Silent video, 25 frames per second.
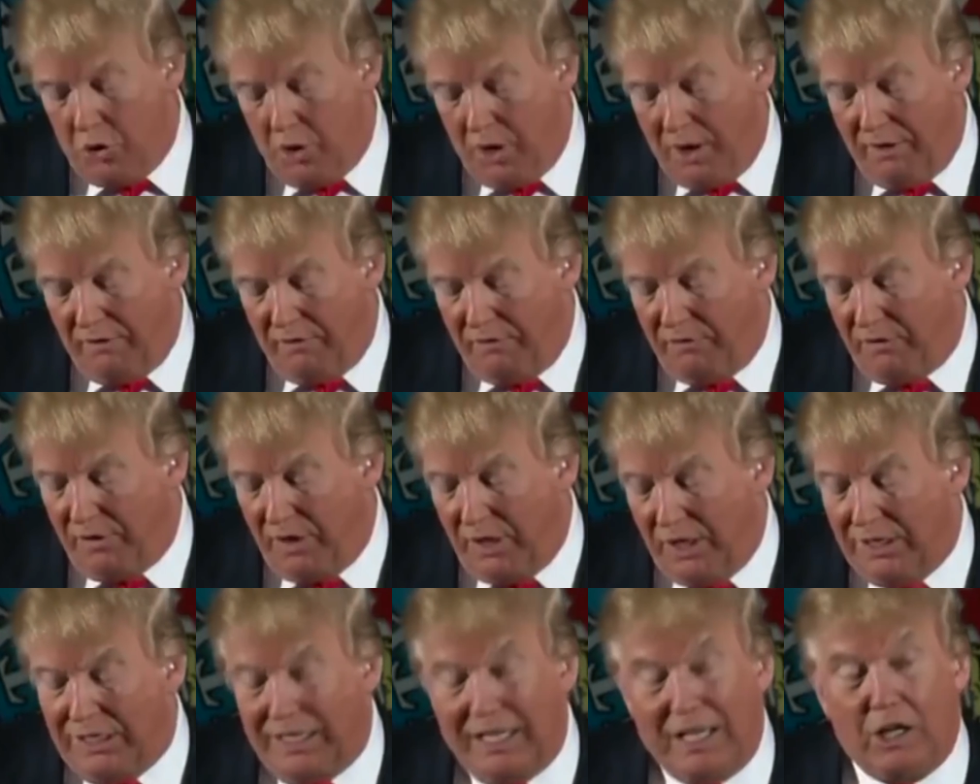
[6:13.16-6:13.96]
You have
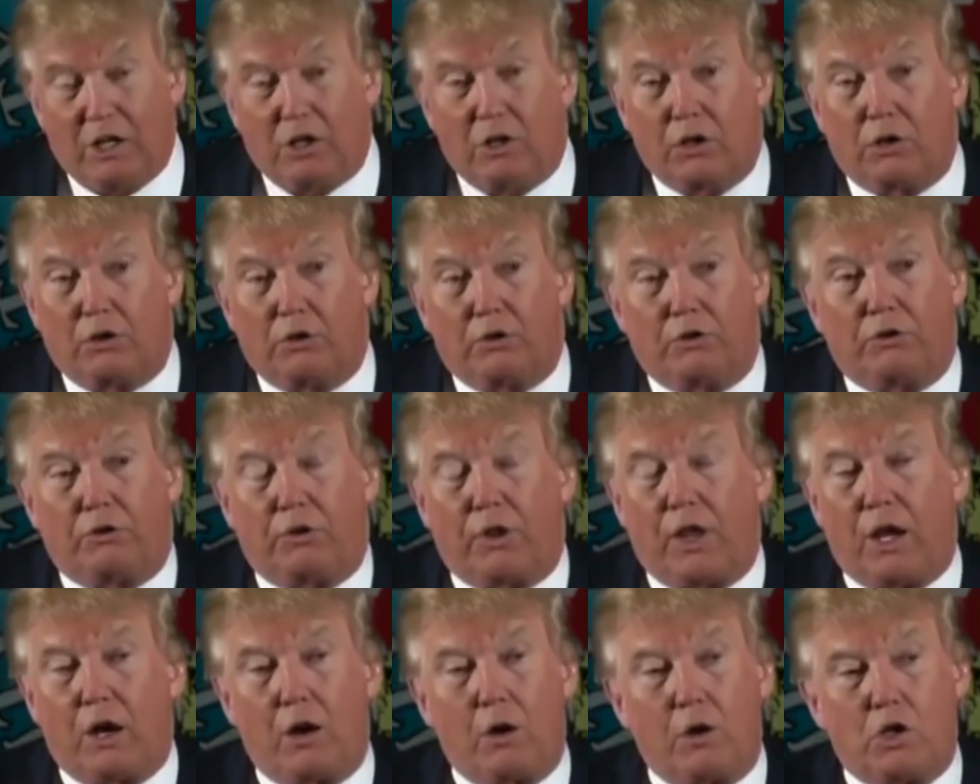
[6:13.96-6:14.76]
illegals
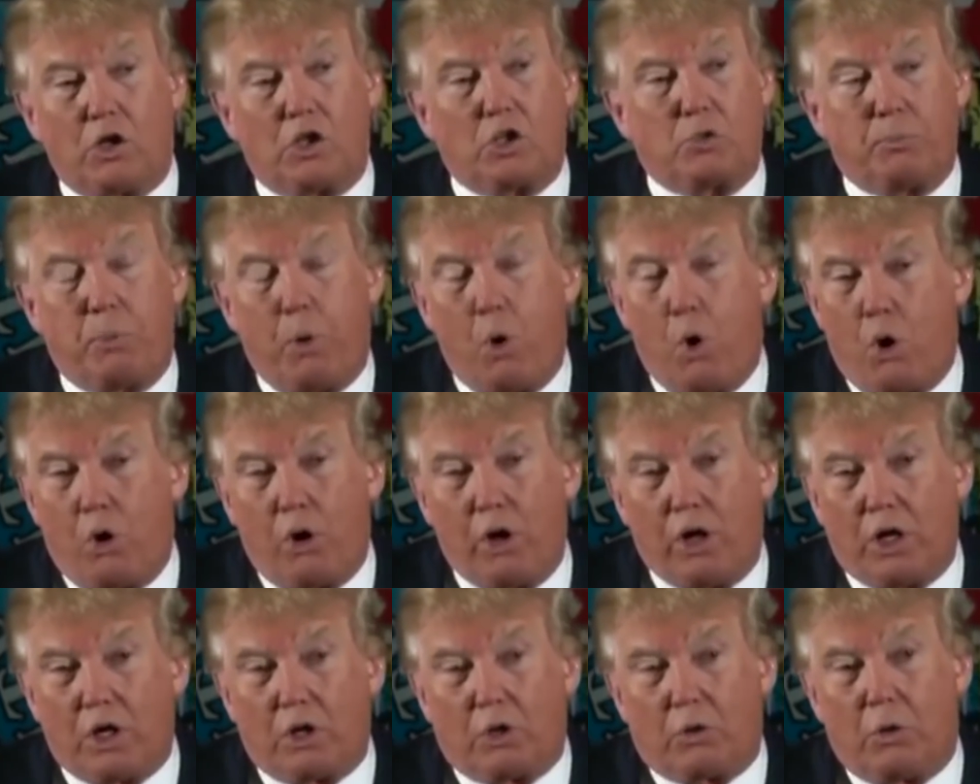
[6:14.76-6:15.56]
that are just
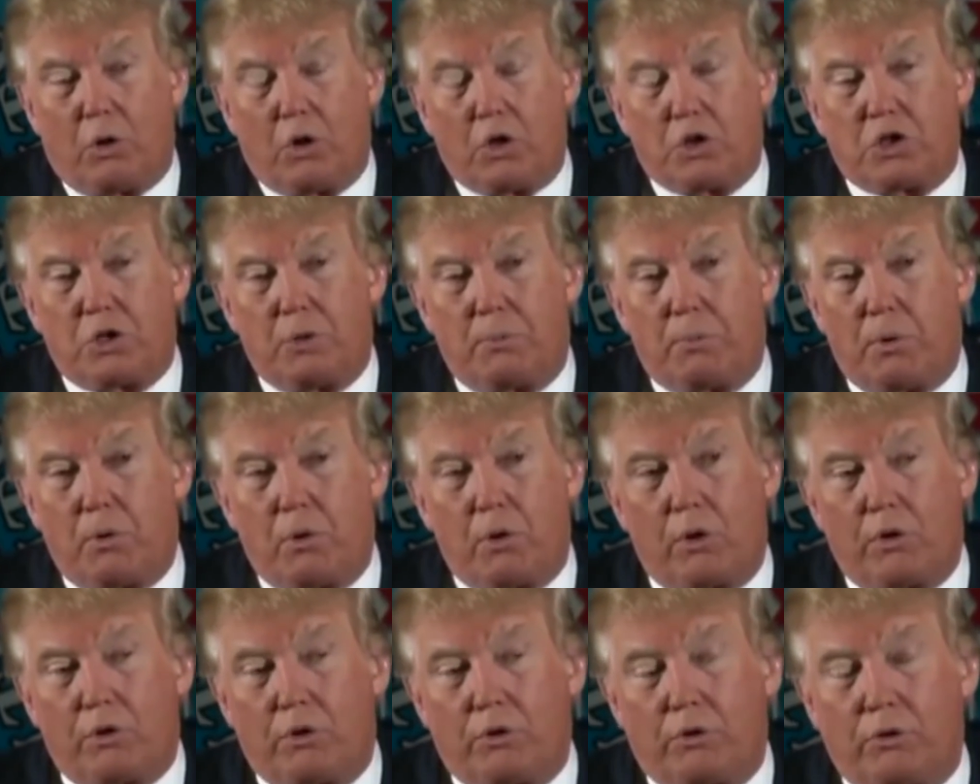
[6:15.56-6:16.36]
pouring across the
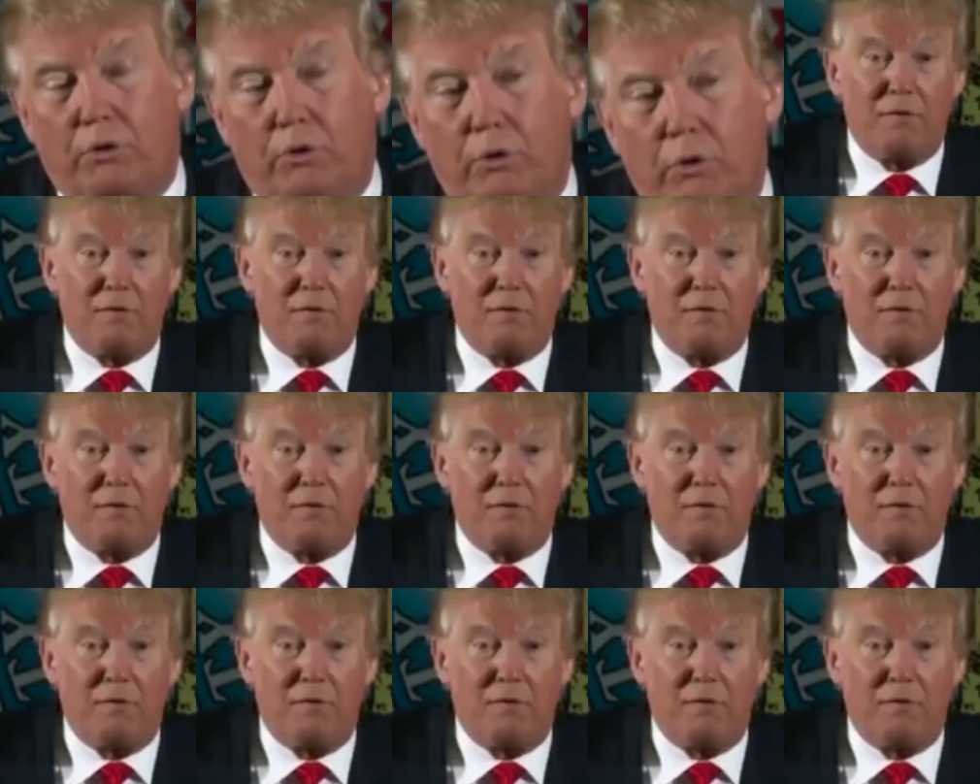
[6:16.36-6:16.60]
borders.